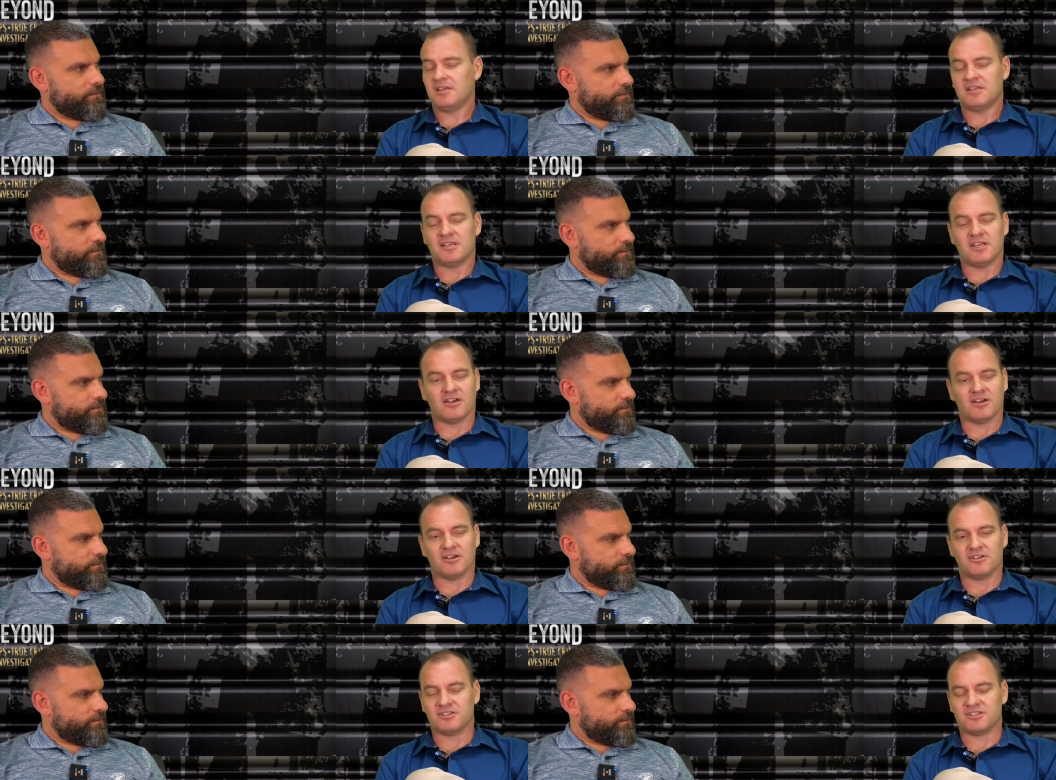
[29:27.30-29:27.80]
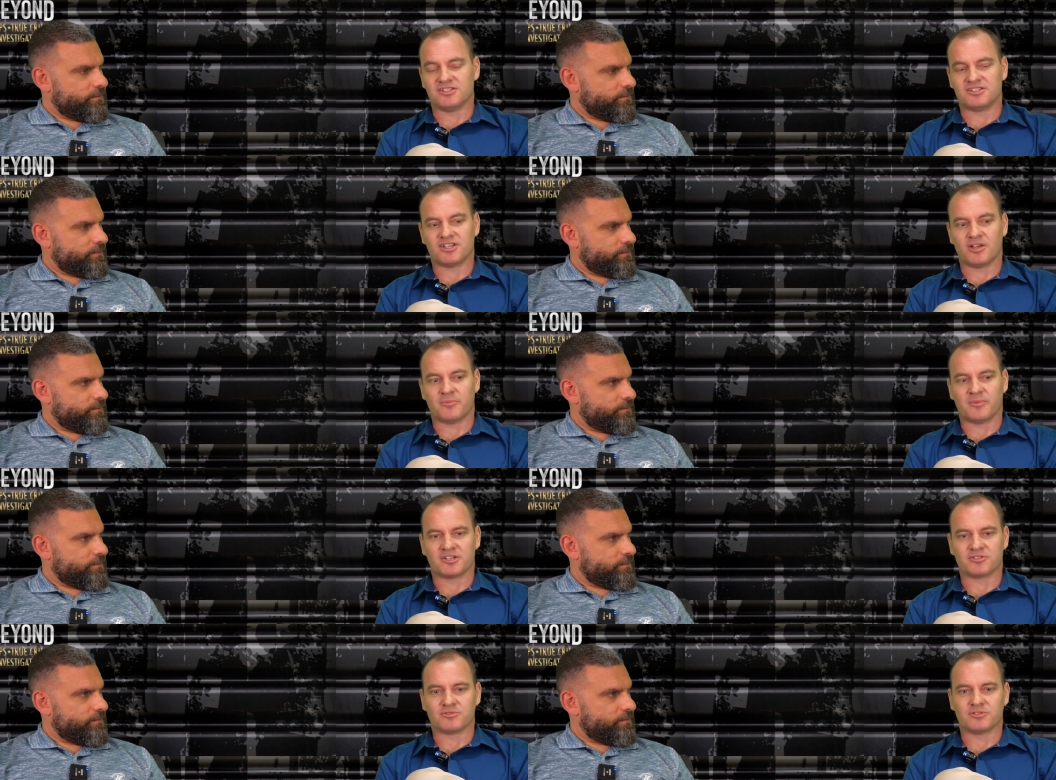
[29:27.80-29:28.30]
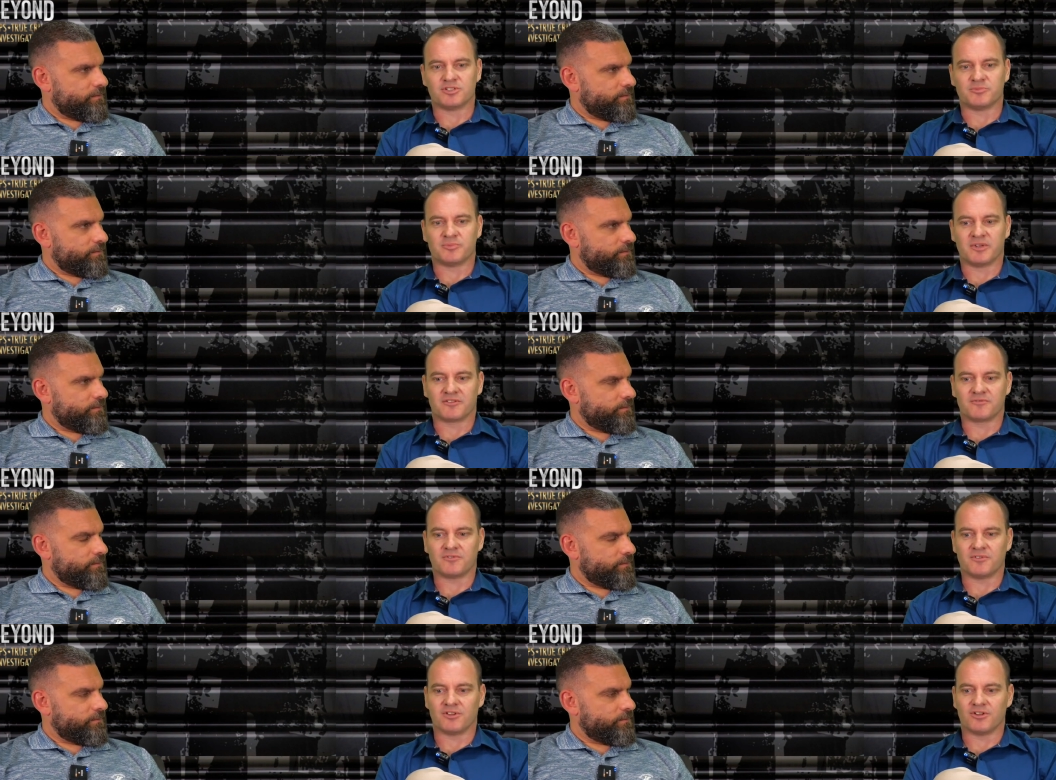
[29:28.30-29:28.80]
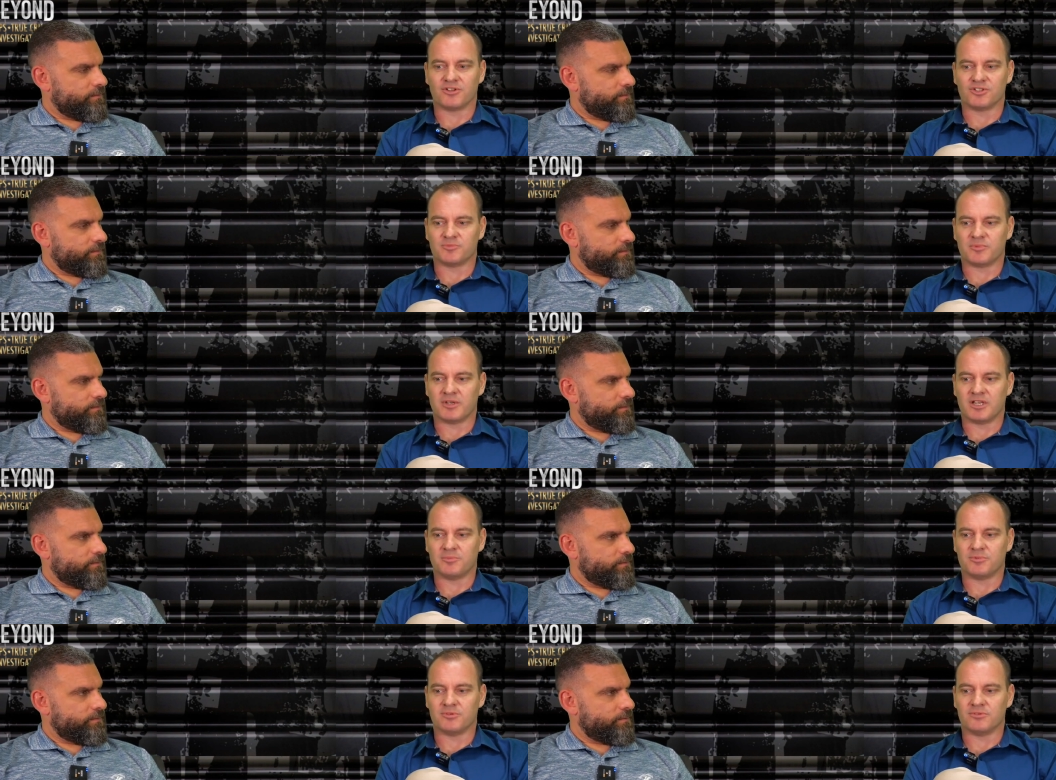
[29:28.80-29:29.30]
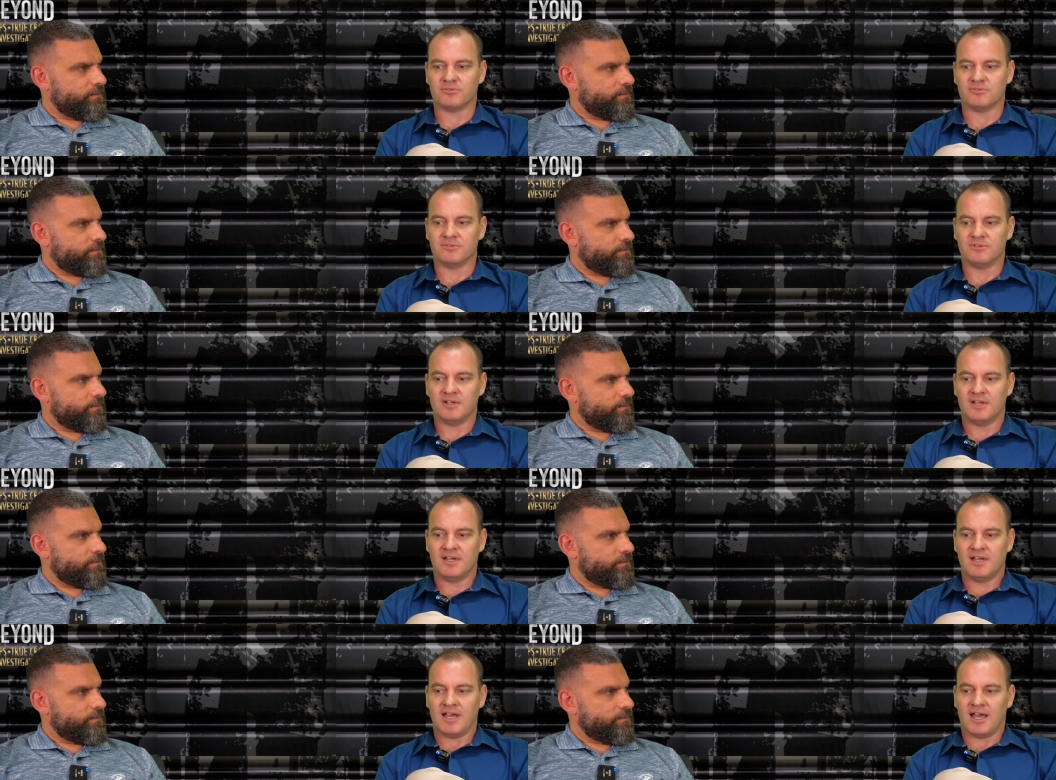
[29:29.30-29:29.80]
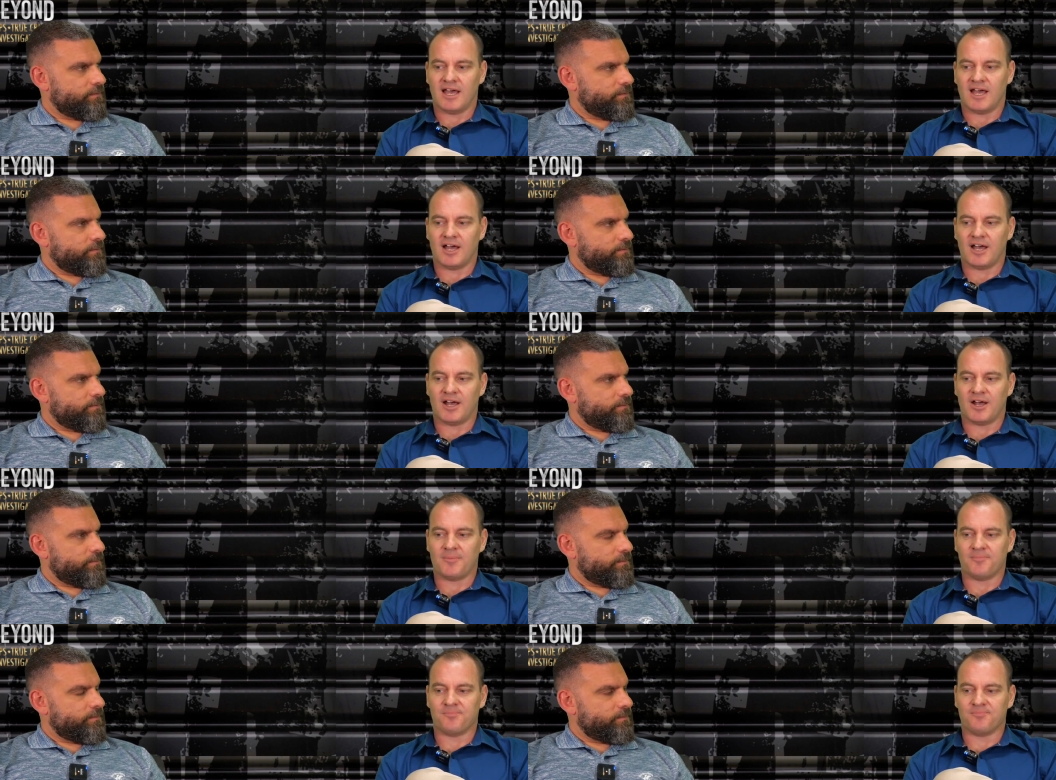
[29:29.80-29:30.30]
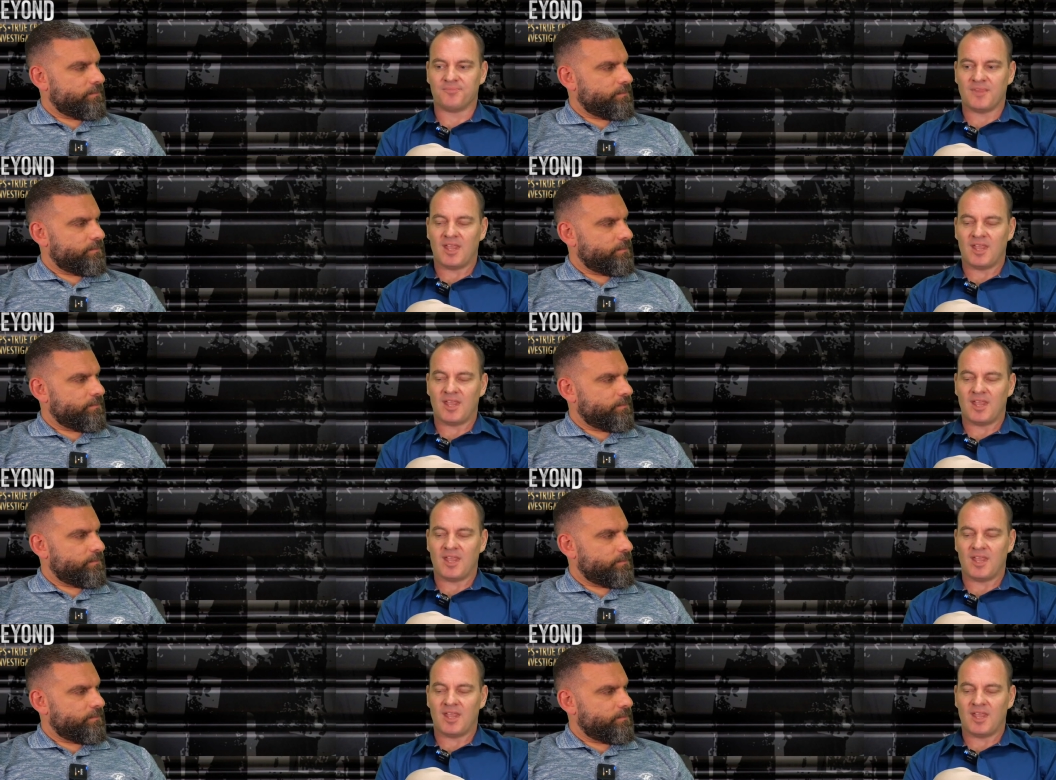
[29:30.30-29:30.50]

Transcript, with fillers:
Speaker 1: you know, so much respect for those people. Um,